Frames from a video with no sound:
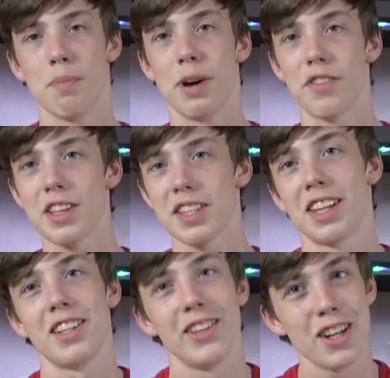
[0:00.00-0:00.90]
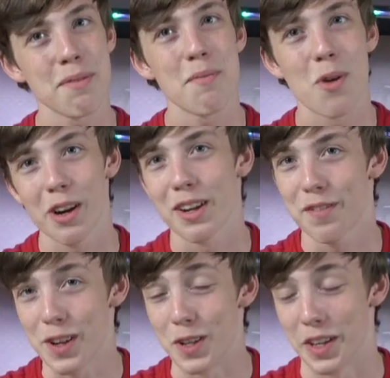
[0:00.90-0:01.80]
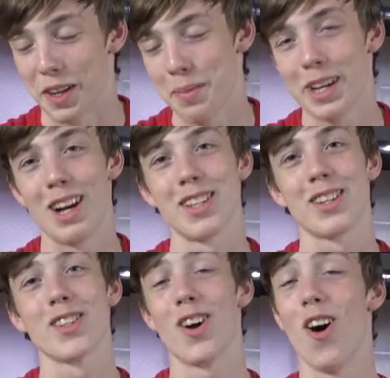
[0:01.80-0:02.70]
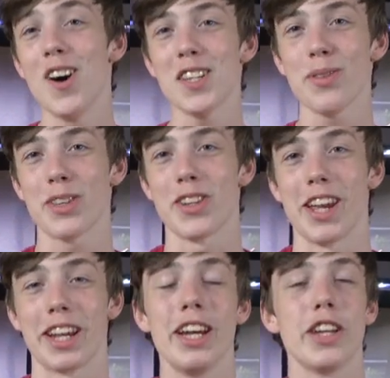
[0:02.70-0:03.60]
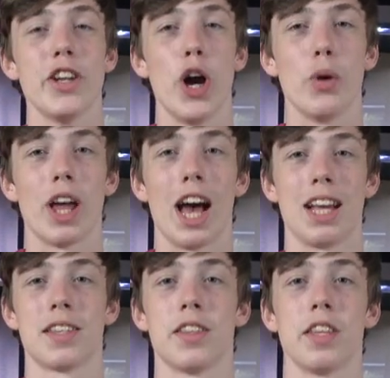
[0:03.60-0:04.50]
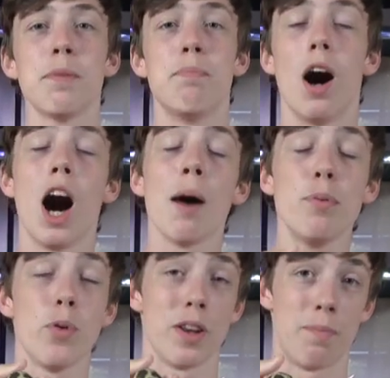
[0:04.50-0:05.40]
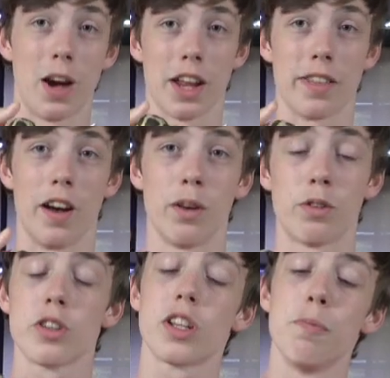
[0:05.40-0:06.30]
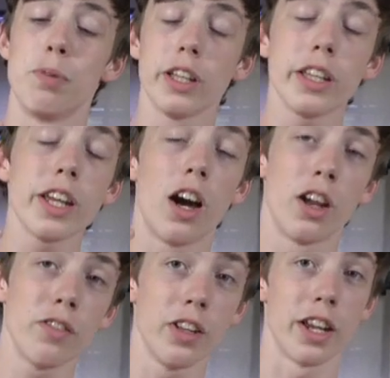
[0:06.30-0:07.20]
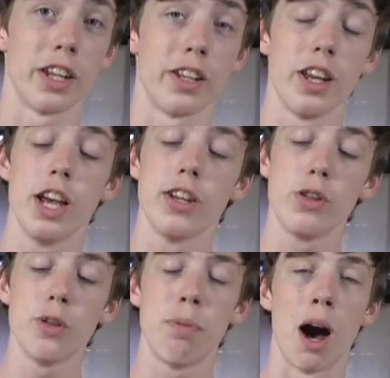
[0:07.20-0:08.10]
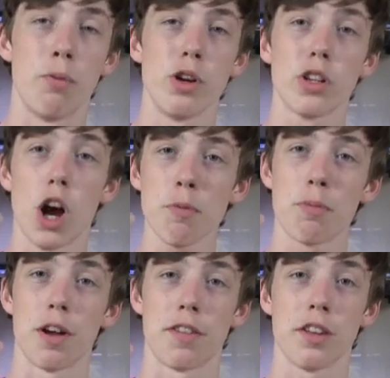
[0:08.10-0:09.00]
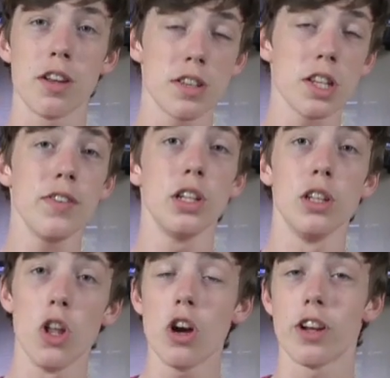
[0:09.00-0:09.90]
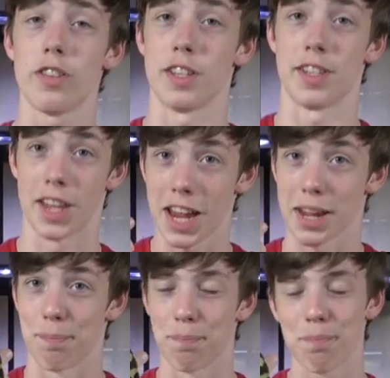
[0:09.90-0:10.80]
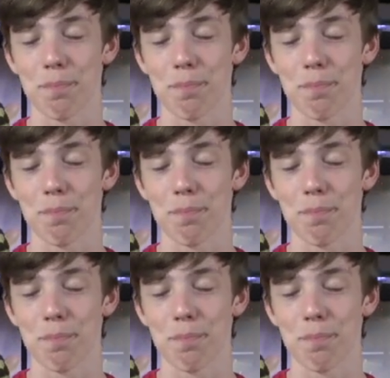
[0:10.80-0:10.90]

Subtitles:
But this gets a little bit more confusing because there's also a snake known as the Papuan python, which is completely unrelated to the Papuan carpet python and doesn't even look the same.